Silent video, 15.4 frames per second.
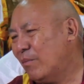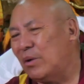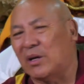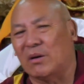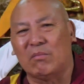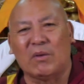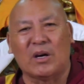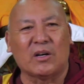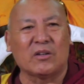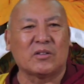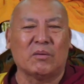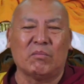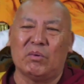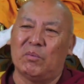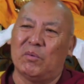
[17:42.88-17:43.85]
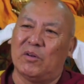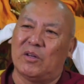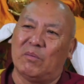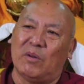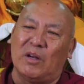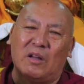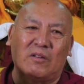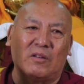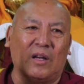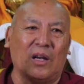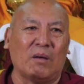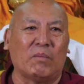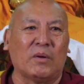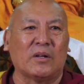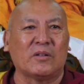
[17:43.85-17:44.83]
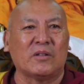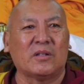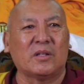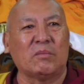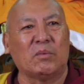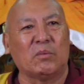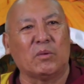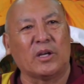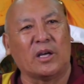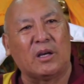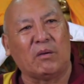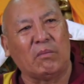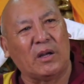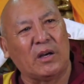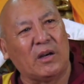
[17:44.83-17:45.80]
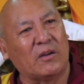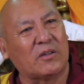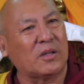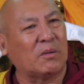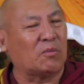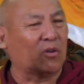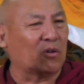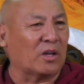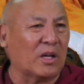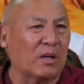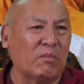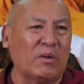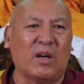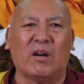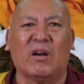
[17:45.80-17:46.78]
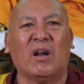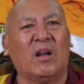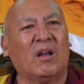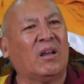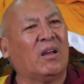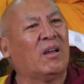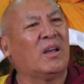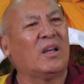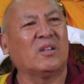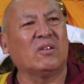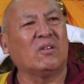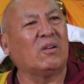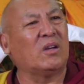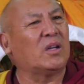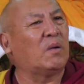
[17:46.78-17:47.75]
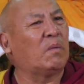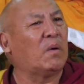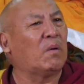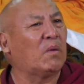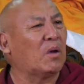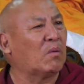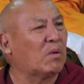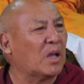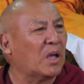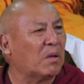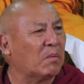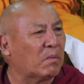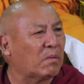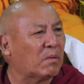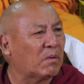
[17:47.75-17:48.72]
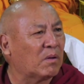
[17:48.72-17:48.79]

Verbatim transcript: become monks, some people remain as a lay person, some people get married, some don't get married. It's the only different way of life.